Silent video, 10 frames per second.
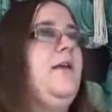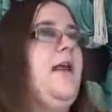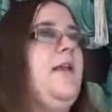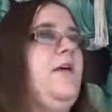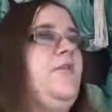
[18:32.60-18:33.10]

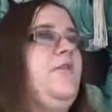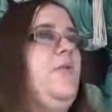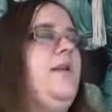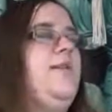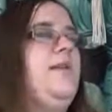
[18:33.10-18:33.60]
And I also
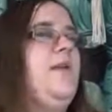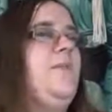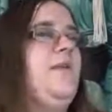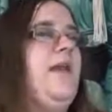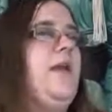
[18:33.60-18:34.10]
want to set
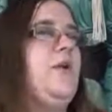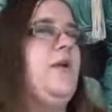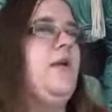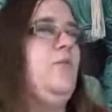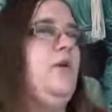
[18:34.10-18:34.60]
up the
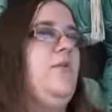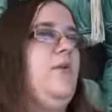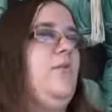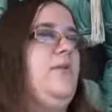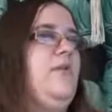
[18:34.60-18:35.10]
area where
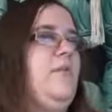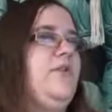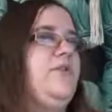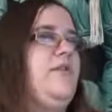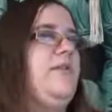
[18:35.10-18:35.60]
there was a
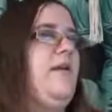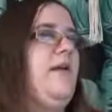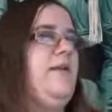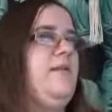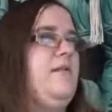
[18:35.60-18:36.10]
bunch of
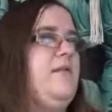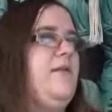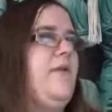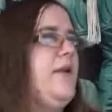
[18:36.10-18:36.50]
signs and stuff.